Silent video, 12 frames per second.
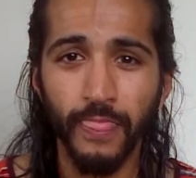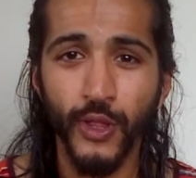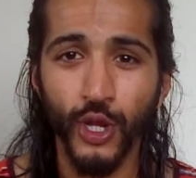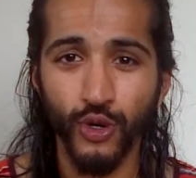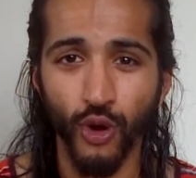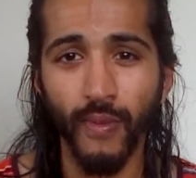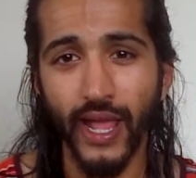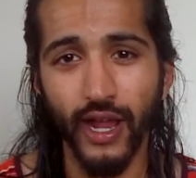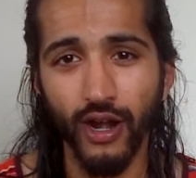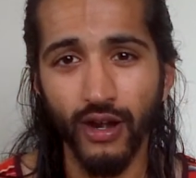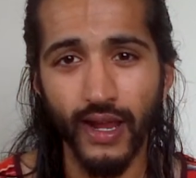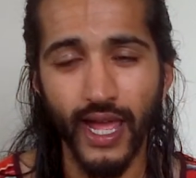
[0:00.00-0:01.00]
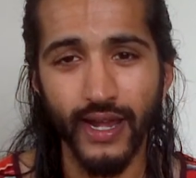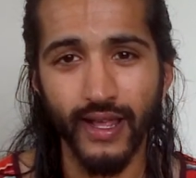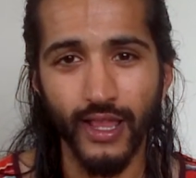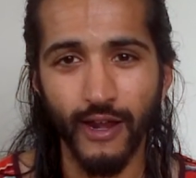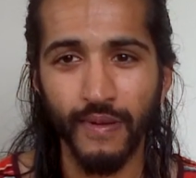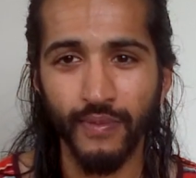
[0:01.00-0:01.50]
to grow my hair, and a
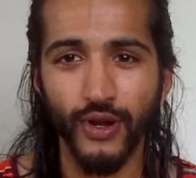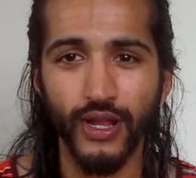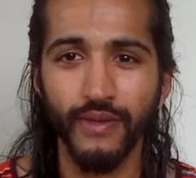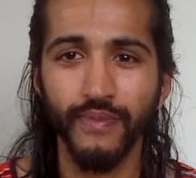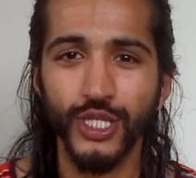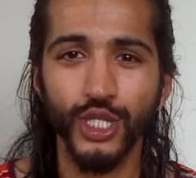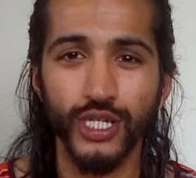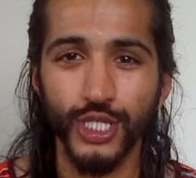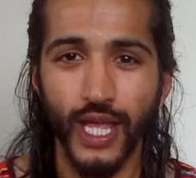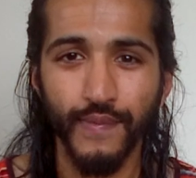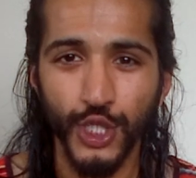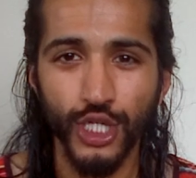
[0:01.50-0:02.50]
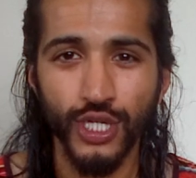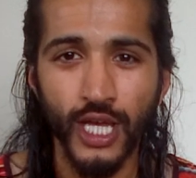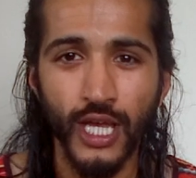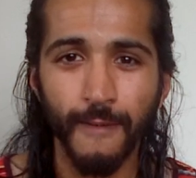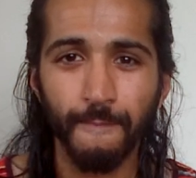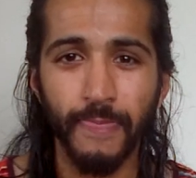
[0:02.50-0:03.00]
lot of people are getting the misconception
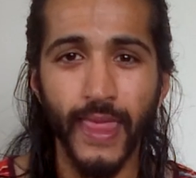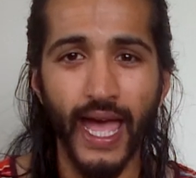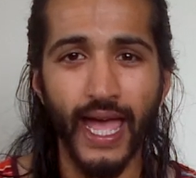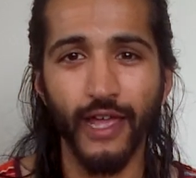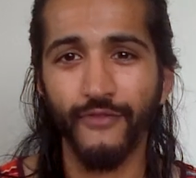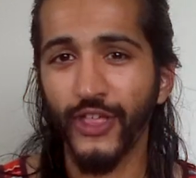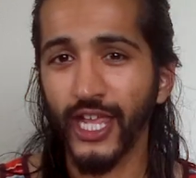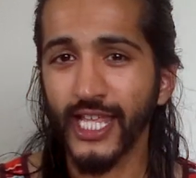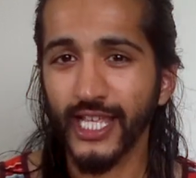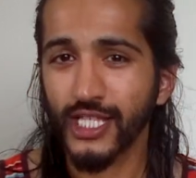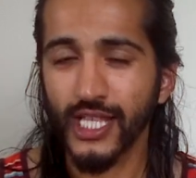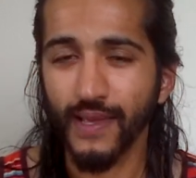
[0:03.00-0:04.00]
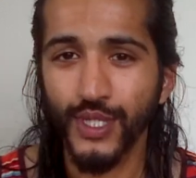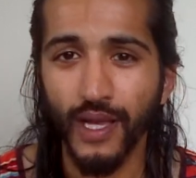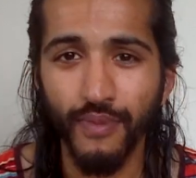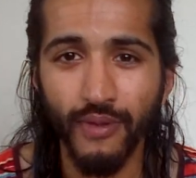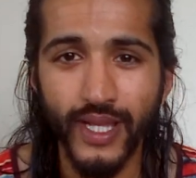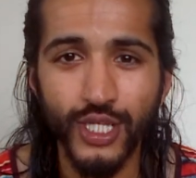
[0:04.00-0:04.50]
that if they take the same
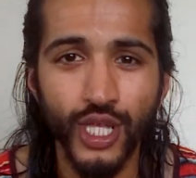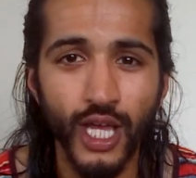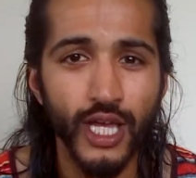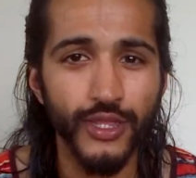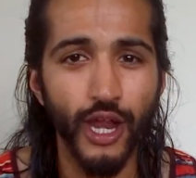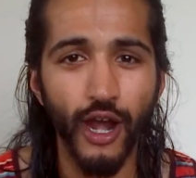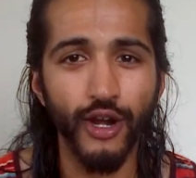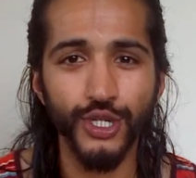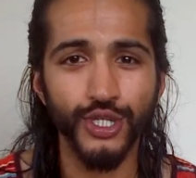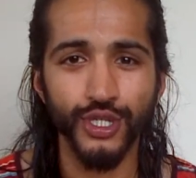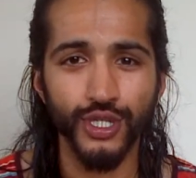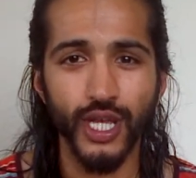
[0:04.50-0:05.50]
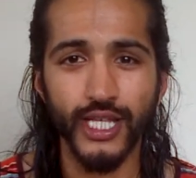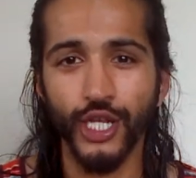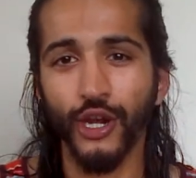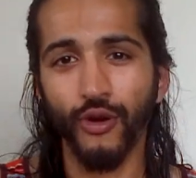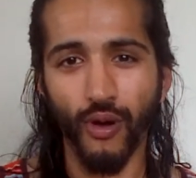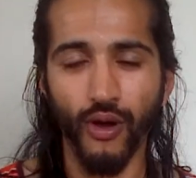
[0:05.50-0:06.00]
supplements, their hair is
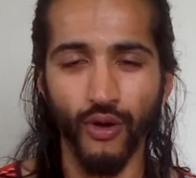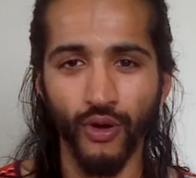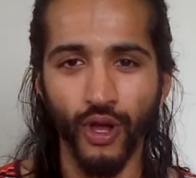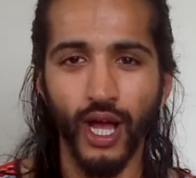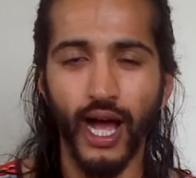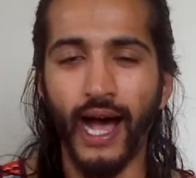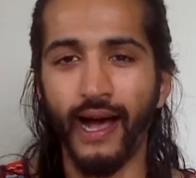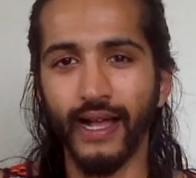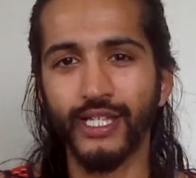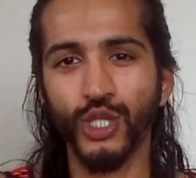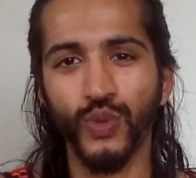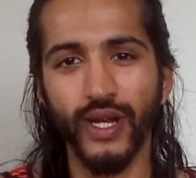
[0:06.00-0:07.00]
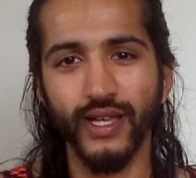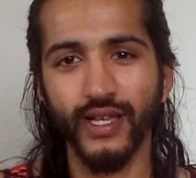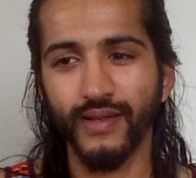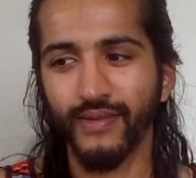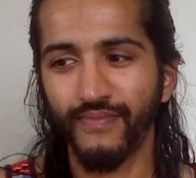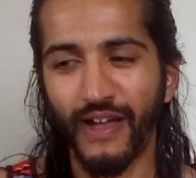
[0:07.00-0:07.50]
going to grow.
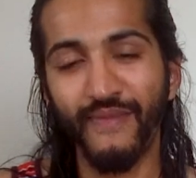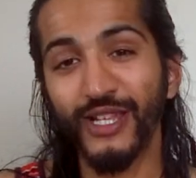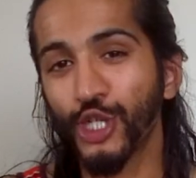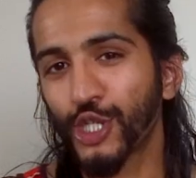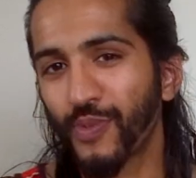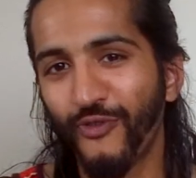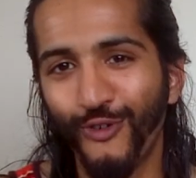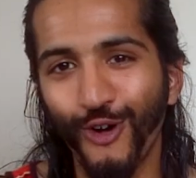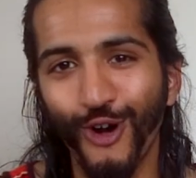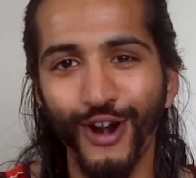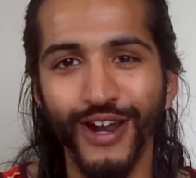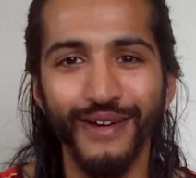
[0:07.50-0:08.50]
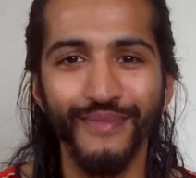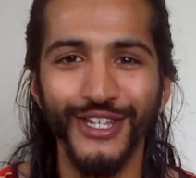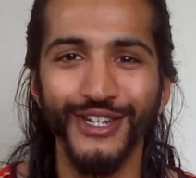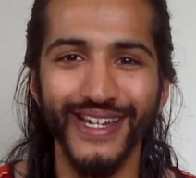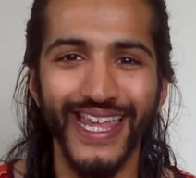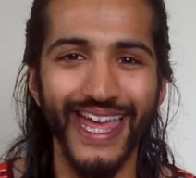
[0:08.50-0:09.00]
I've mentioned this before and I'll
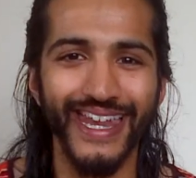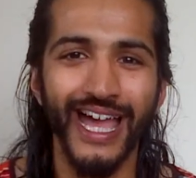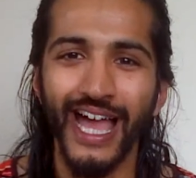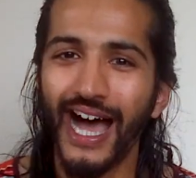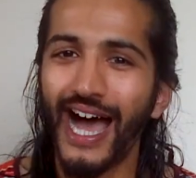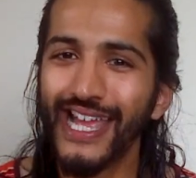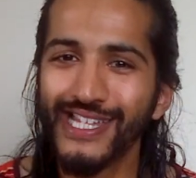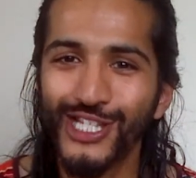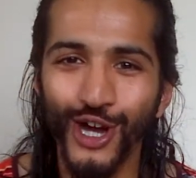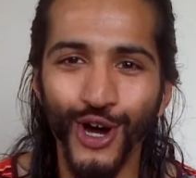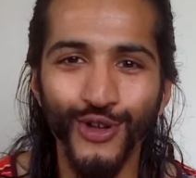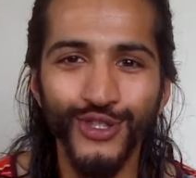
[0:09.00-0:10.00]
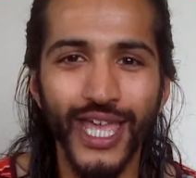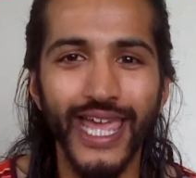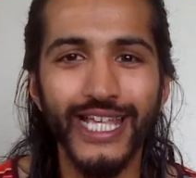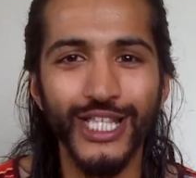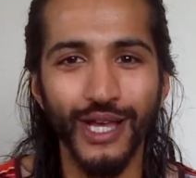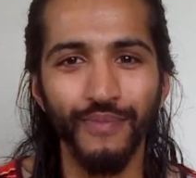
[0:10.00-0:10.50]
mention it again. I don't
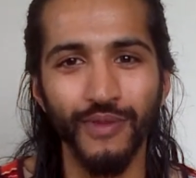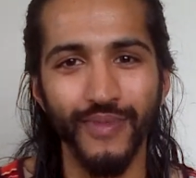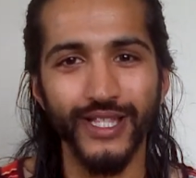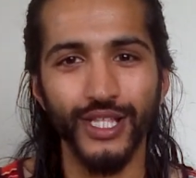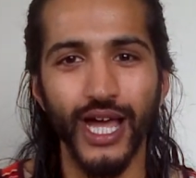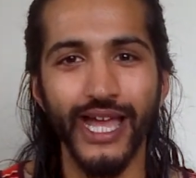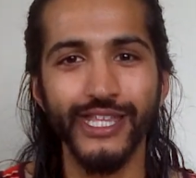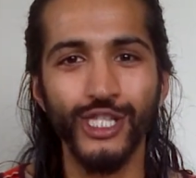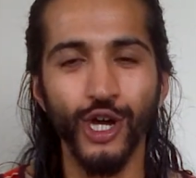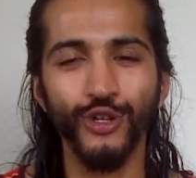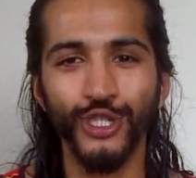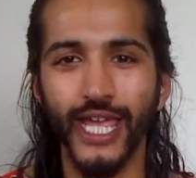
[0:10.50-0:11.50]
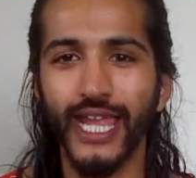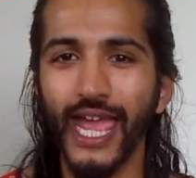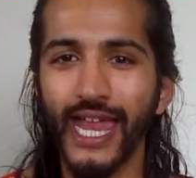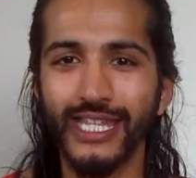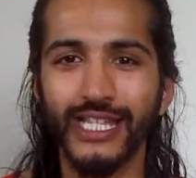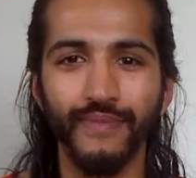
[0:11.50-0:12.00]
take supplements. I don't take
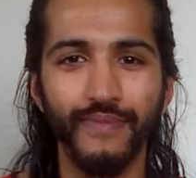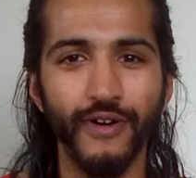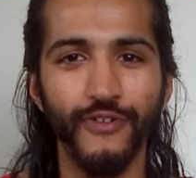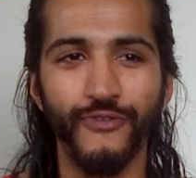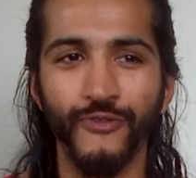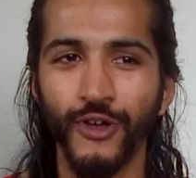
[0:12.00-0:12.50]
any type of